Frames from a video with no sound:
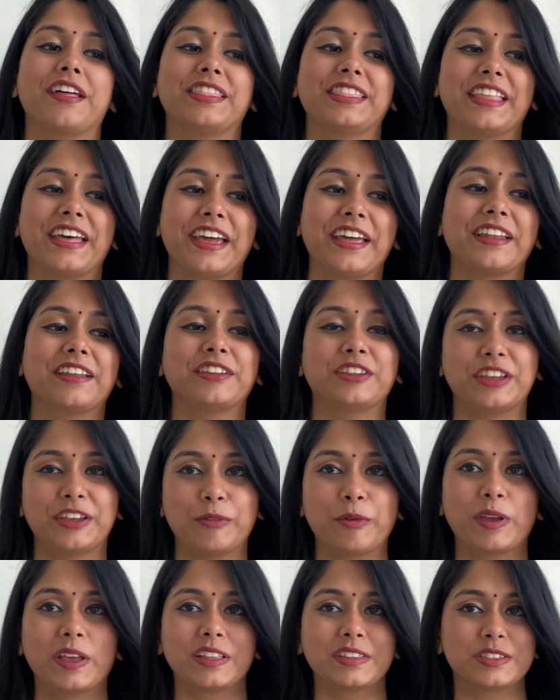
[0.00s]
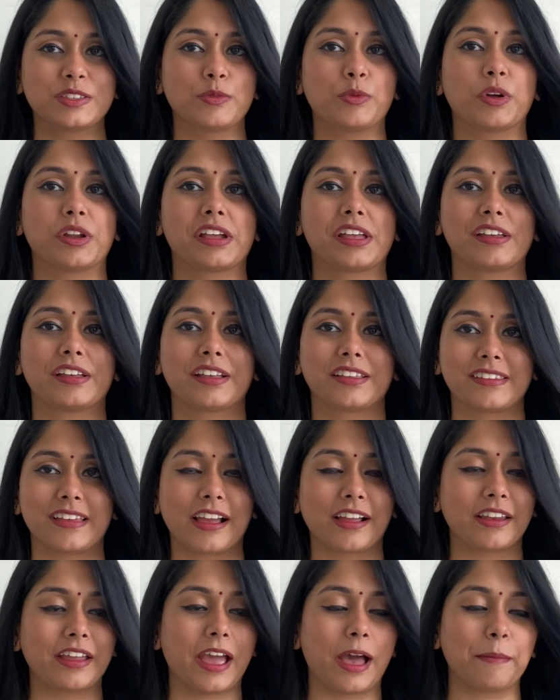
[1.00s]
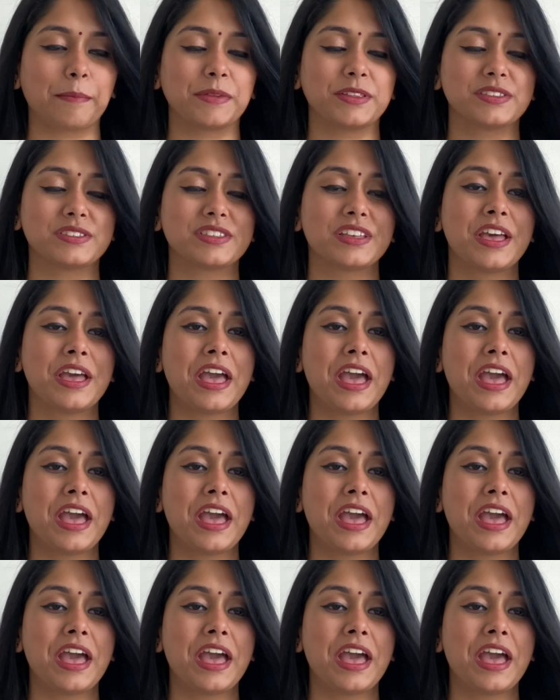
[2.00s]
and then we can see what exactly happens.